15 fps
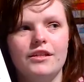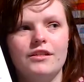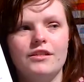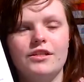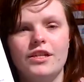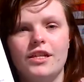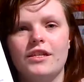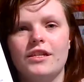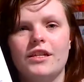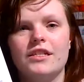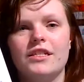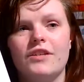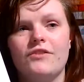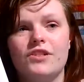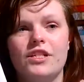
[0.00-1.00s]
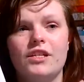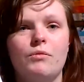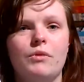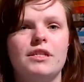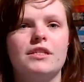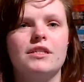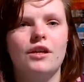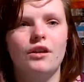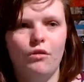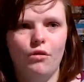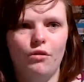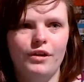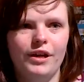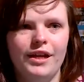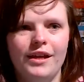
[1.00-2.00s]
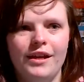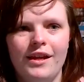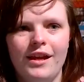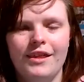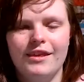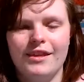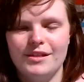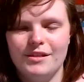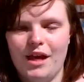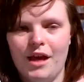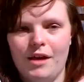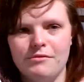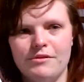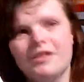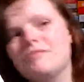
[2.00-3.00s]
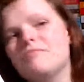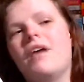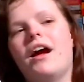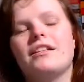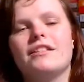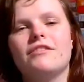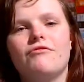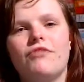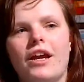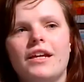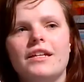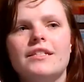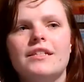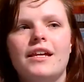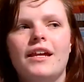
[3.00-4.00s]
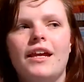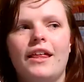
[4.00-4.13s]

she thinks if she wins the glory, this absolutely massive race,